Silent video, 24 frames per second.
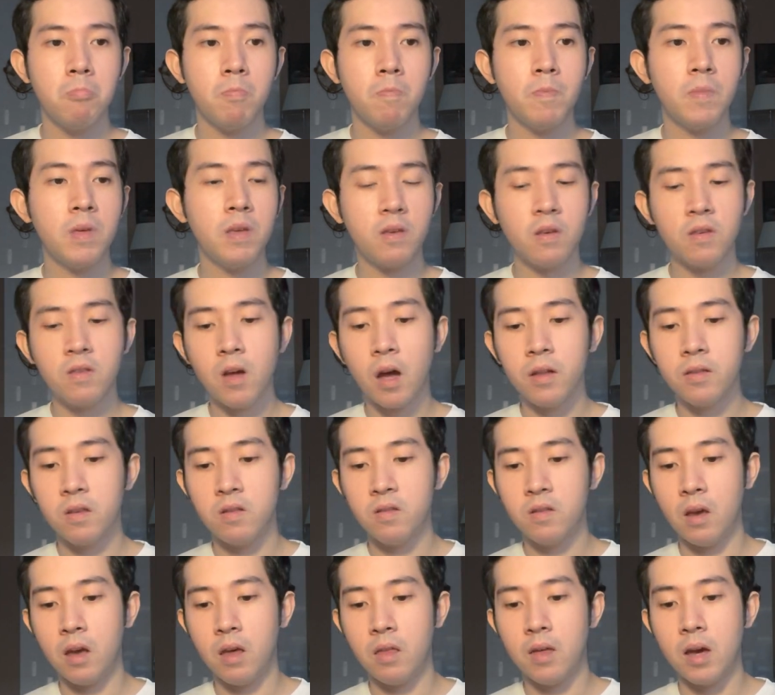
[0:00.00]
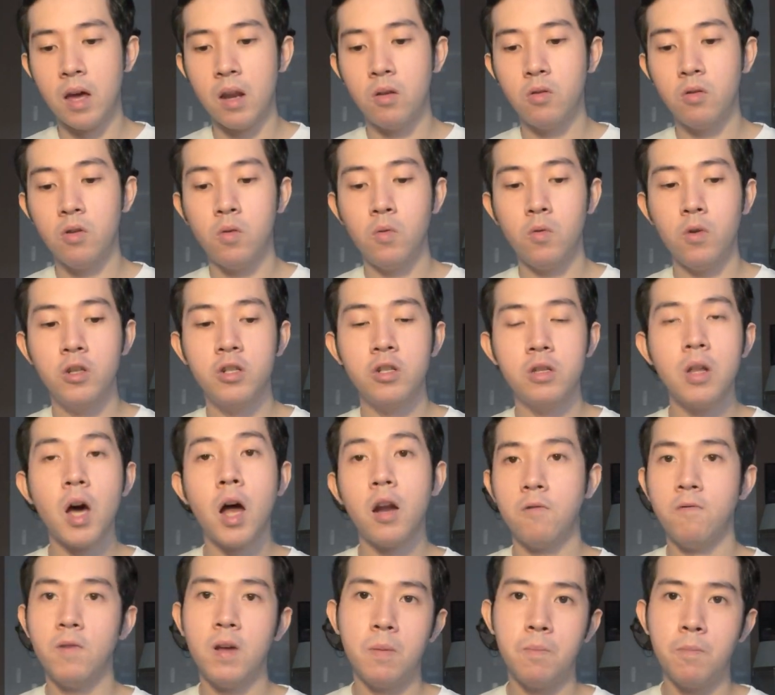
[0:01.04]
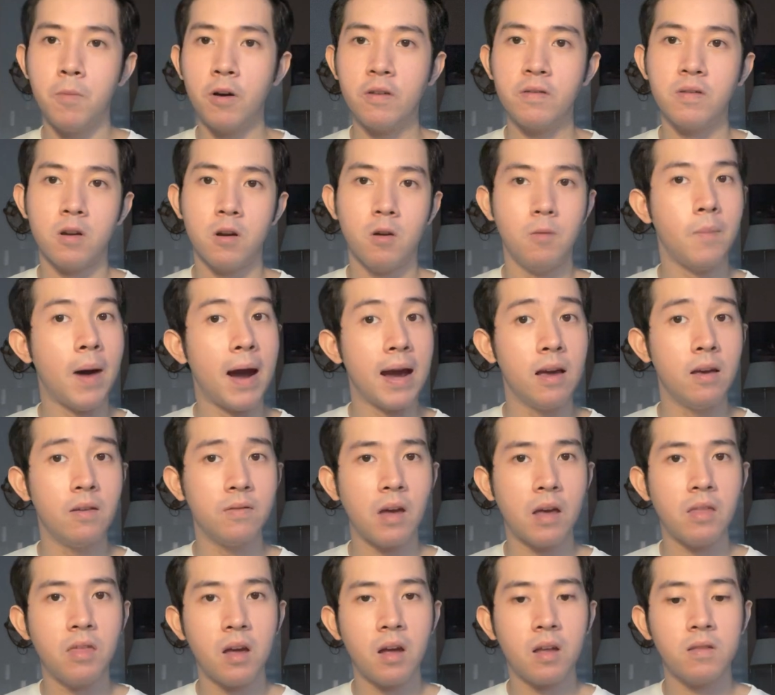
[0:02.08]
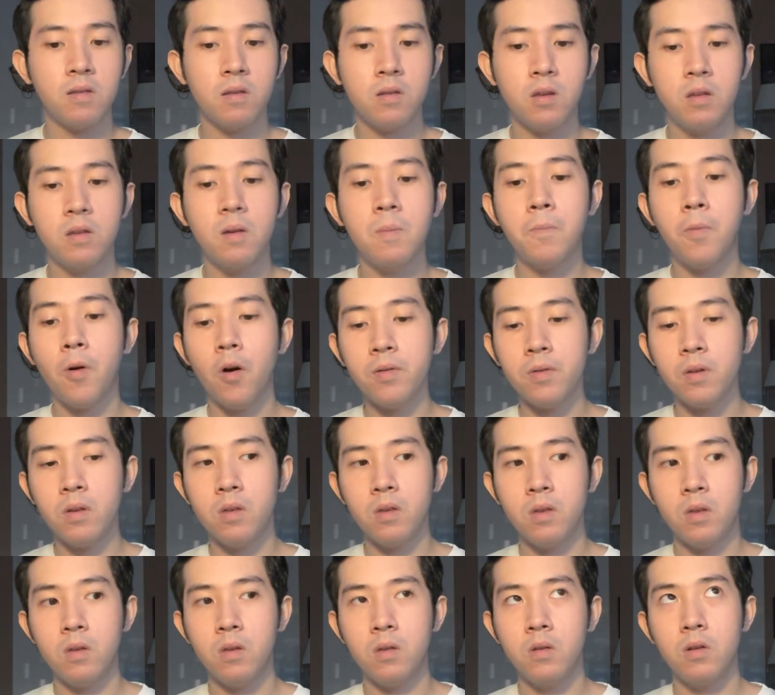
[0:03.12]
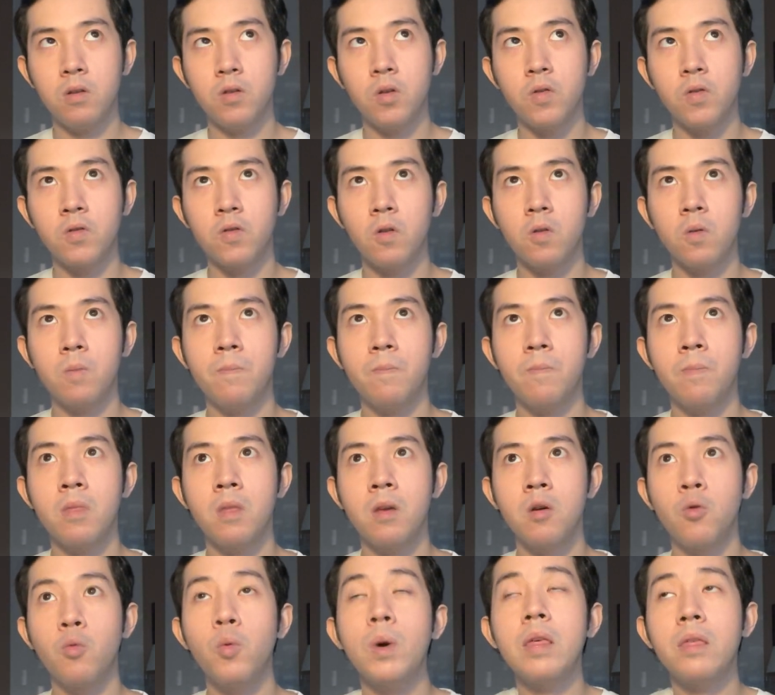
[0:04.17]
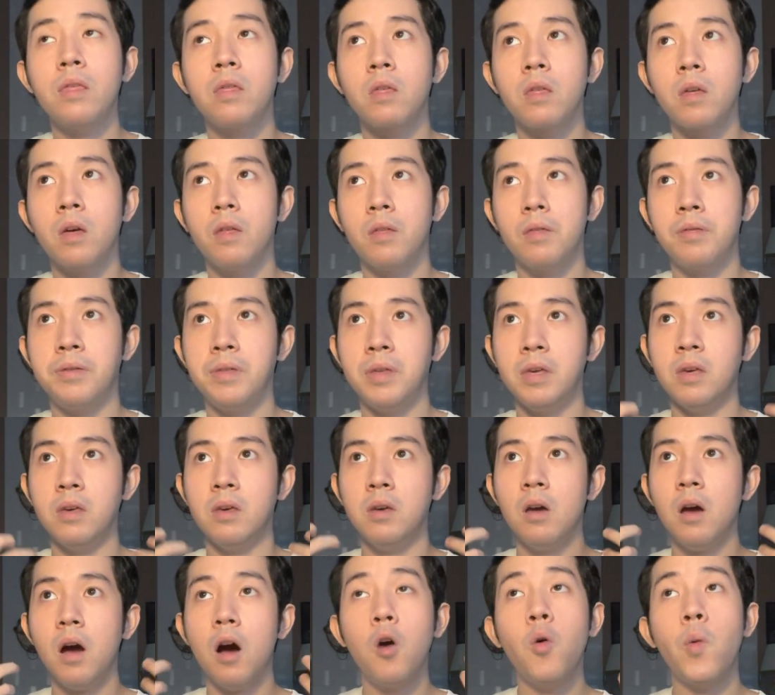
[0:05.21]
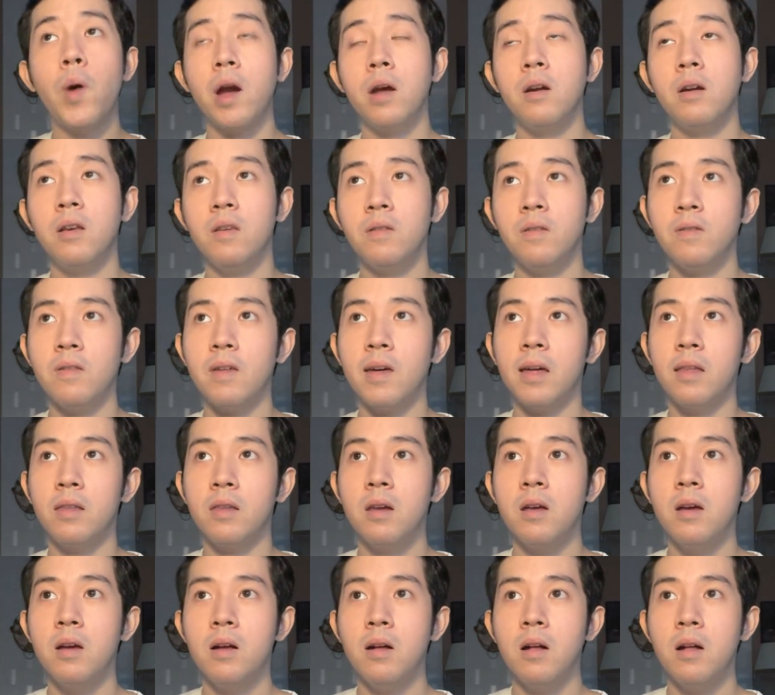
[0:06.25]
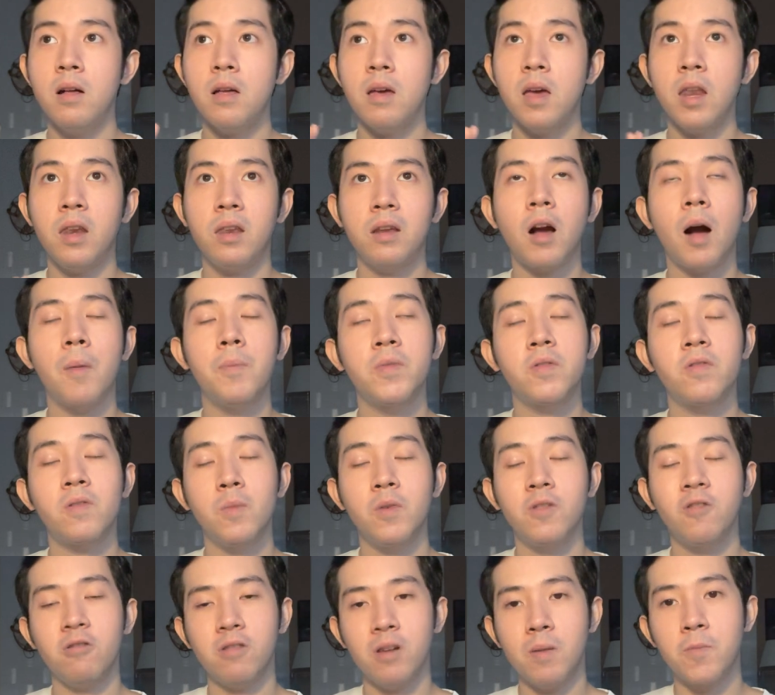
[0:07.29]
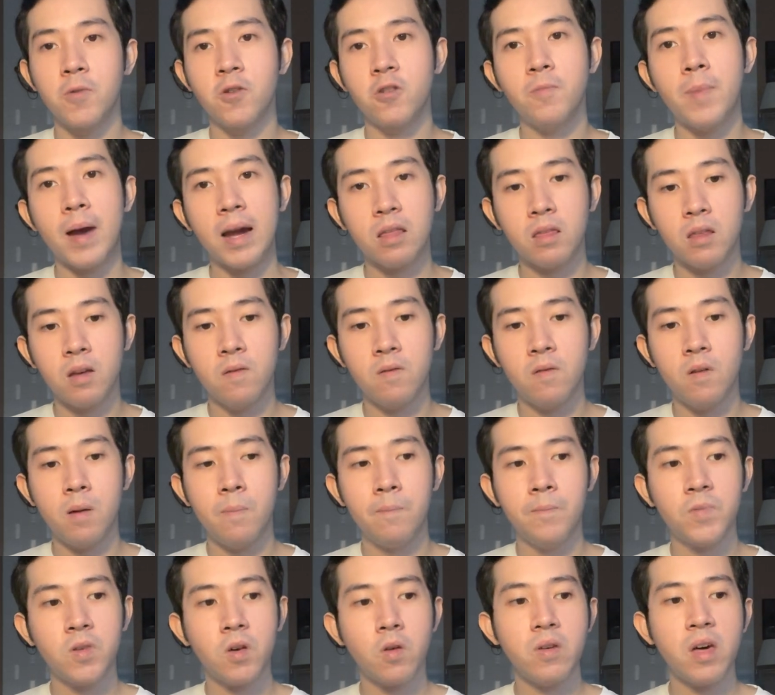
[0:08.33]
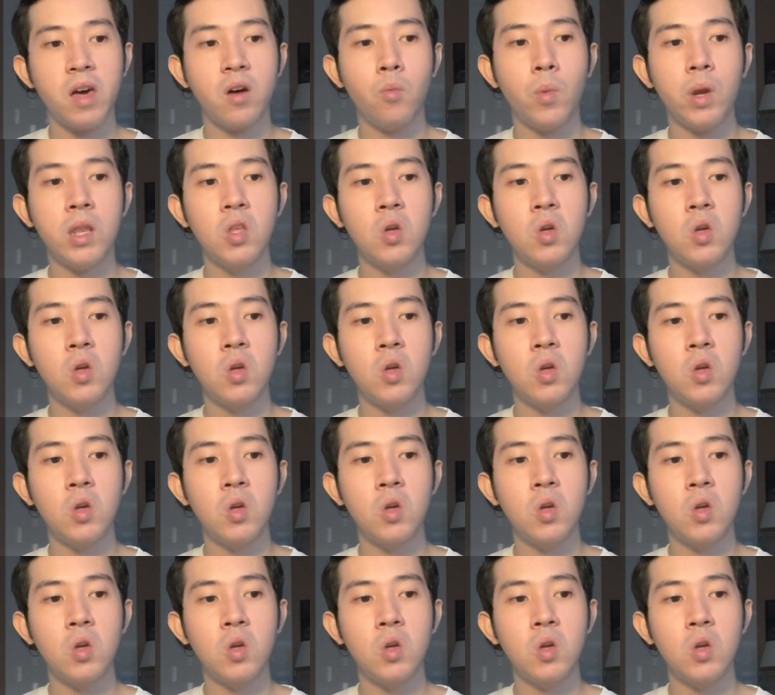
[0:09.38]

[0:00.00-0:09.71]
this is not to say that you should not read books that are biased. I think it's important to do so with the awareness that it comes from a certain perspective, so that